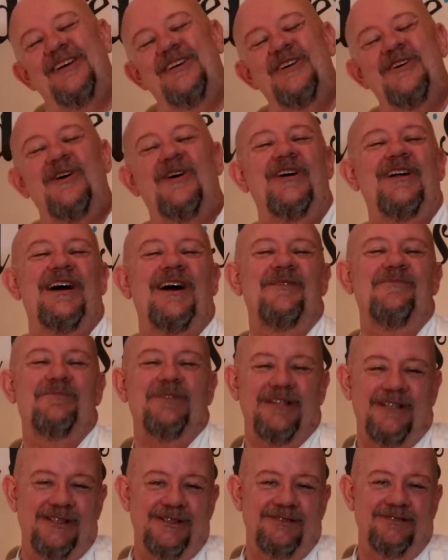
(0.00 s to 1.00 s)
Cordon
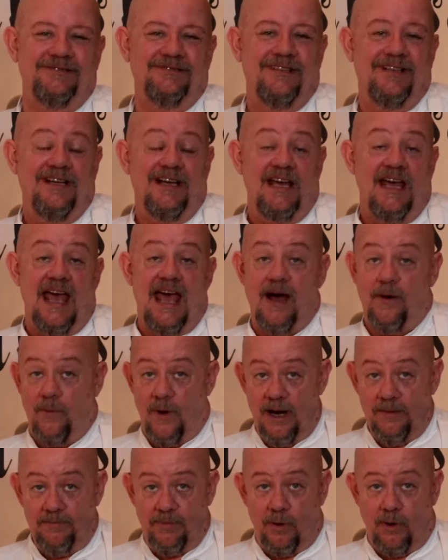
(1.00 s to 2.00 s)
Bleu. At
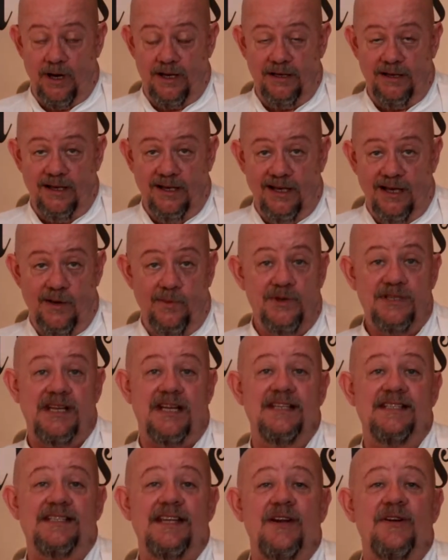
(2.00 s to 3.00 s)
one point, it was
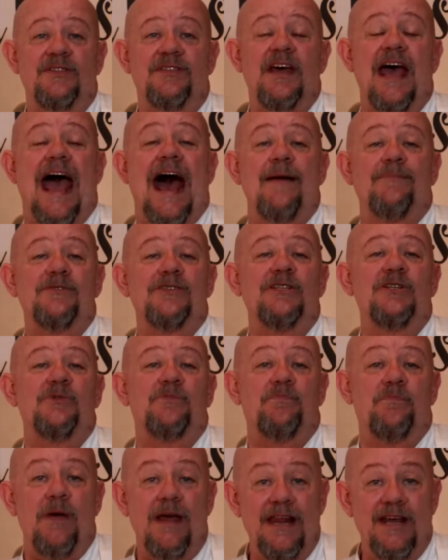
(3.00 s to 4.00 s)
considered the
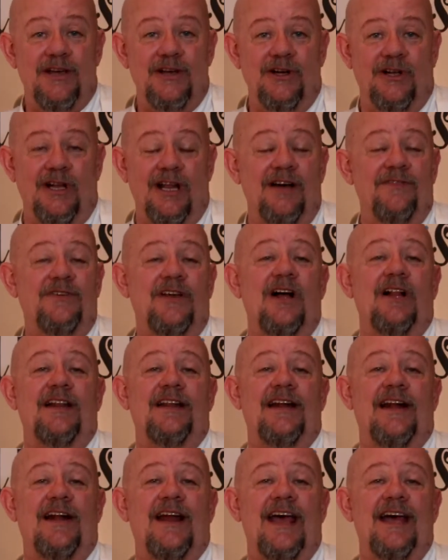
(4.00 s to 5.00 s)
absolute pinnacle of
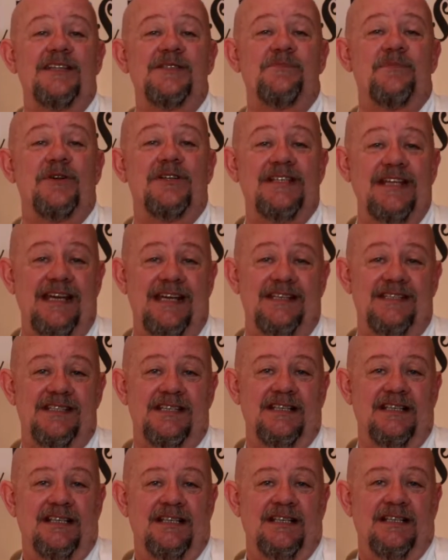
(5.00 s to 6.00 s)
culinary expertise.
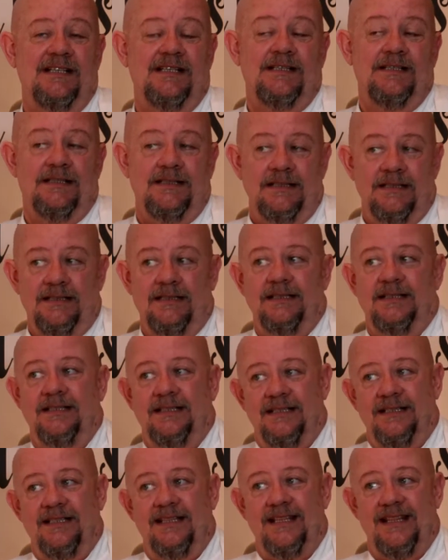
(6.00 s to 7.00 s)

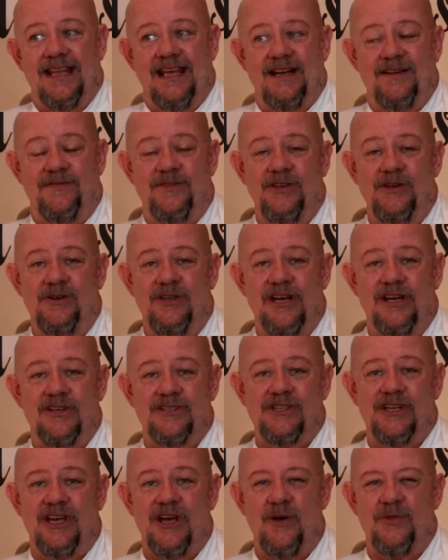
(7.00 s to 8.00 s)
And then a few
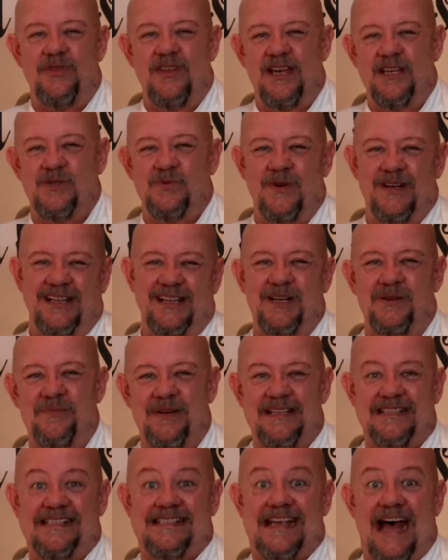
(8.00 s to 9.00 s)
years ago, things went a little
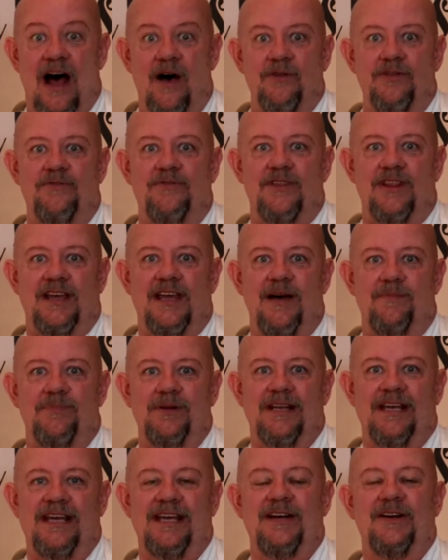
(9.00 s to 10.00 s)
bit south for the
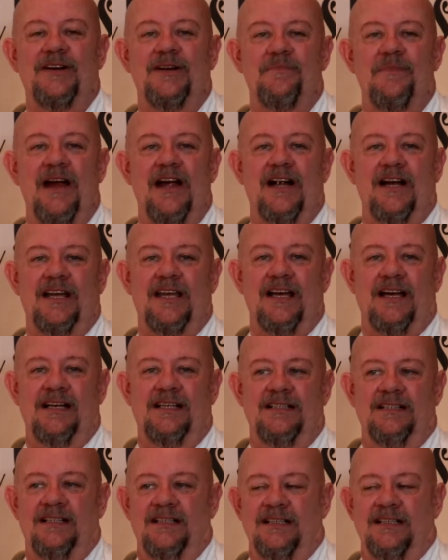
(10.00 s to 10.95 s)
company here in America.